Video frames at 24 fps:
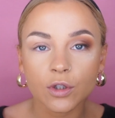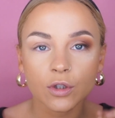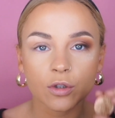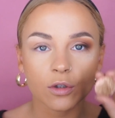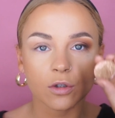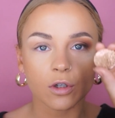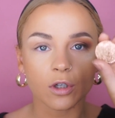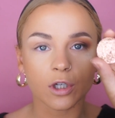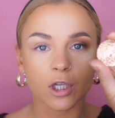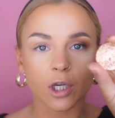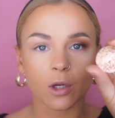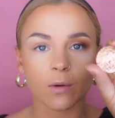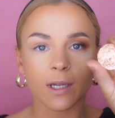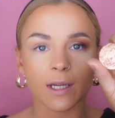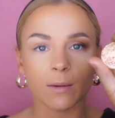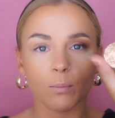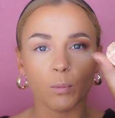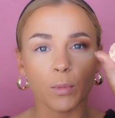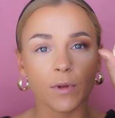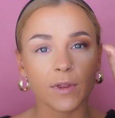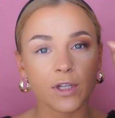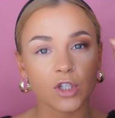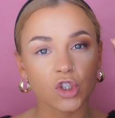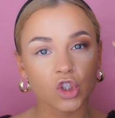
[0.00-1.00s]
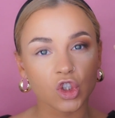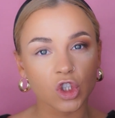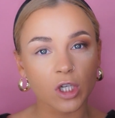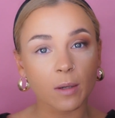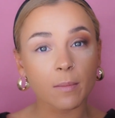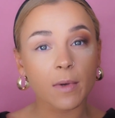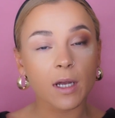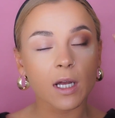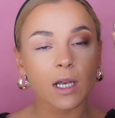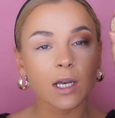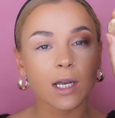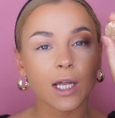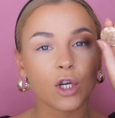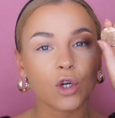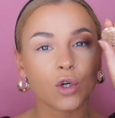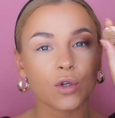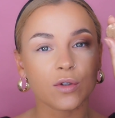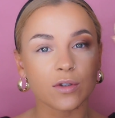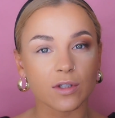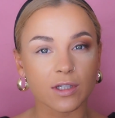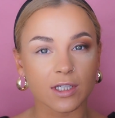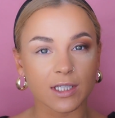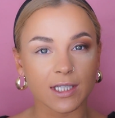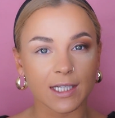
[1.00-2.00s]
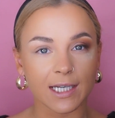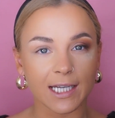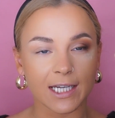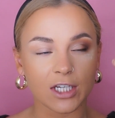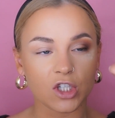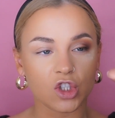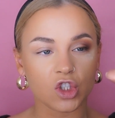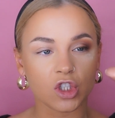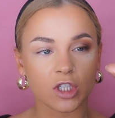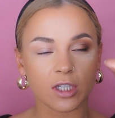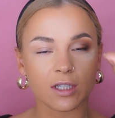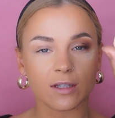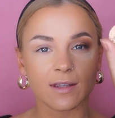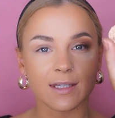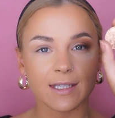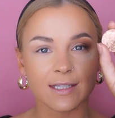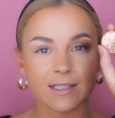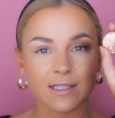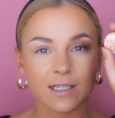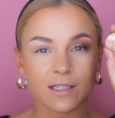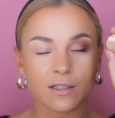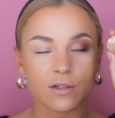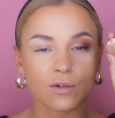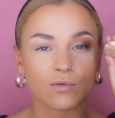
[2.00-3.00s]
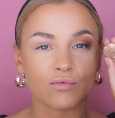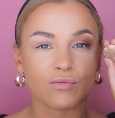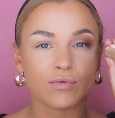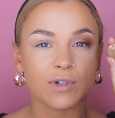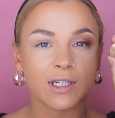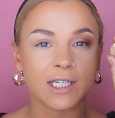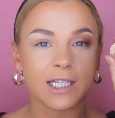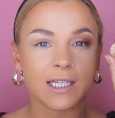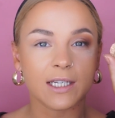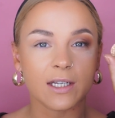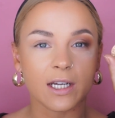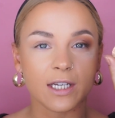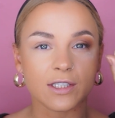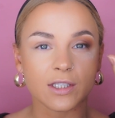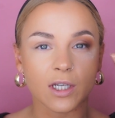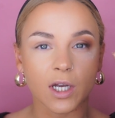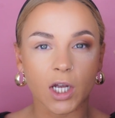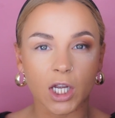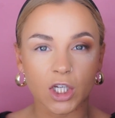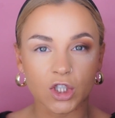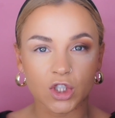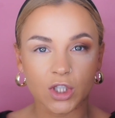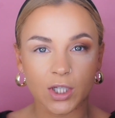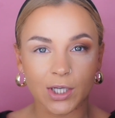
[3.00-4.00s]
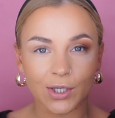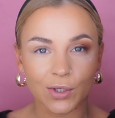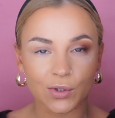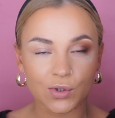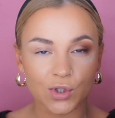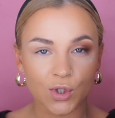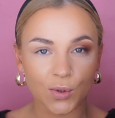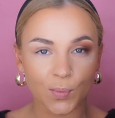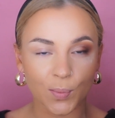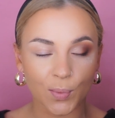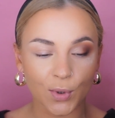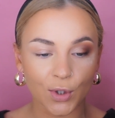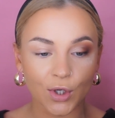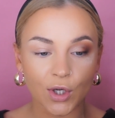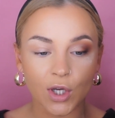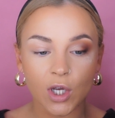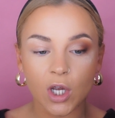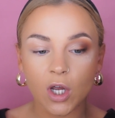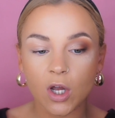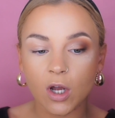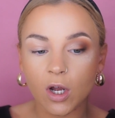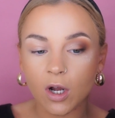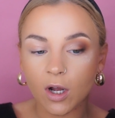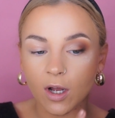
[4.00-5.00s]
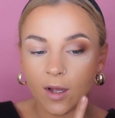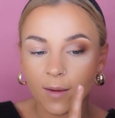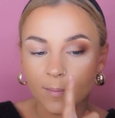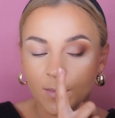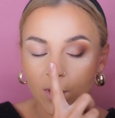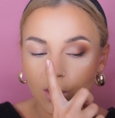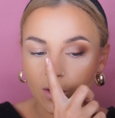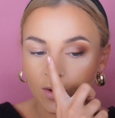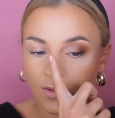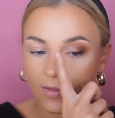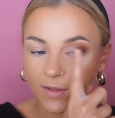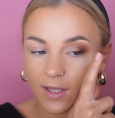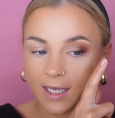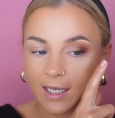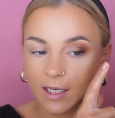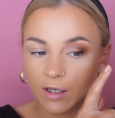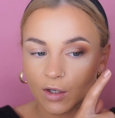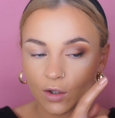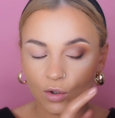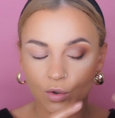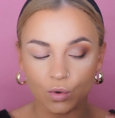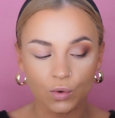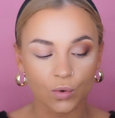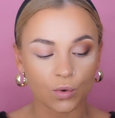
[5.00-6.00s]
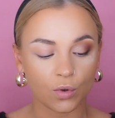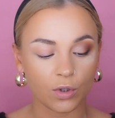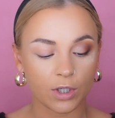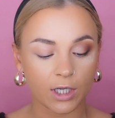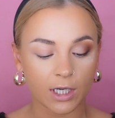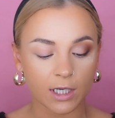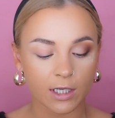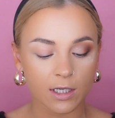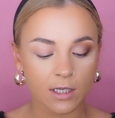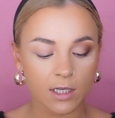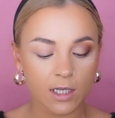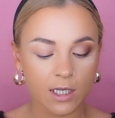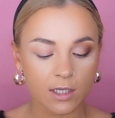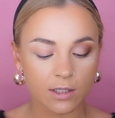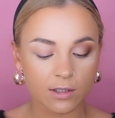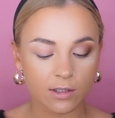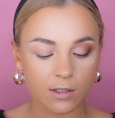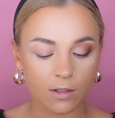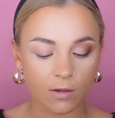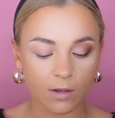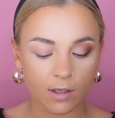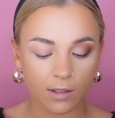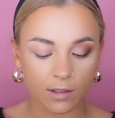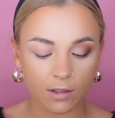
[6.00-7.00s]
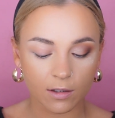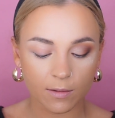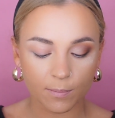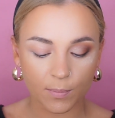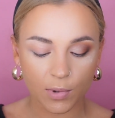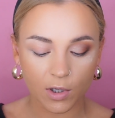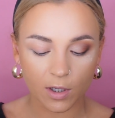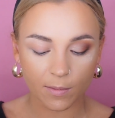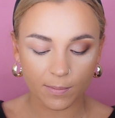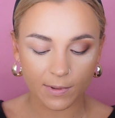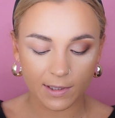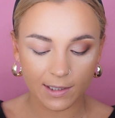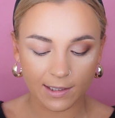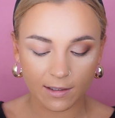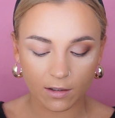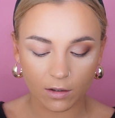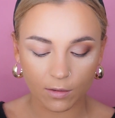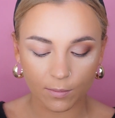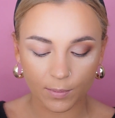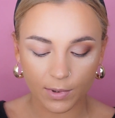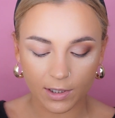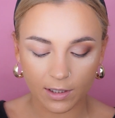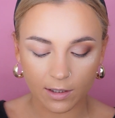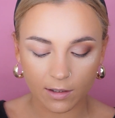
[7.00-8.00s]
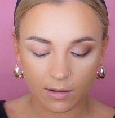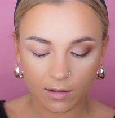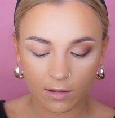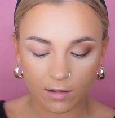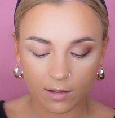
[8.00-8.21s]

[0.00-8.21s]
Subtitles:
You could go in with a shimmer like Constellation. This is a really nice eyeshadow to put on the inner corner. So I'm going to pop a little bit